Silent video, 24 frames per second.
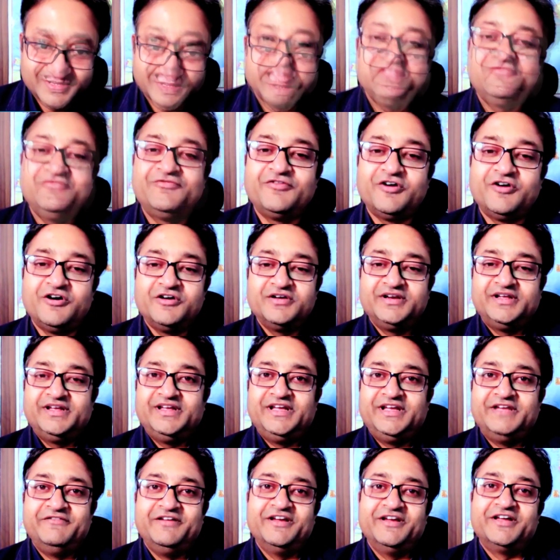Thanks for
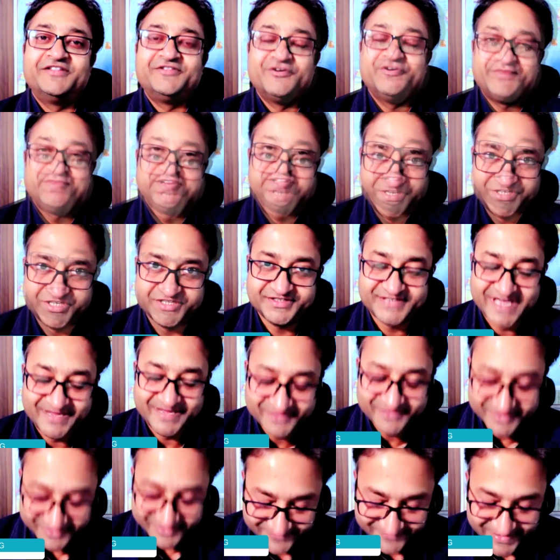giving us your precious
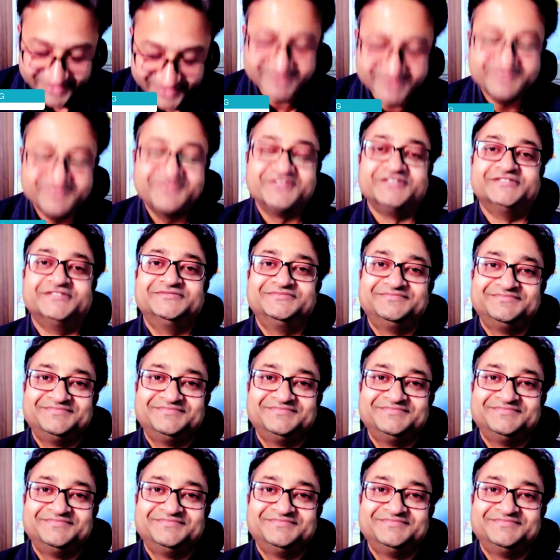time, sir. Welcome, sir.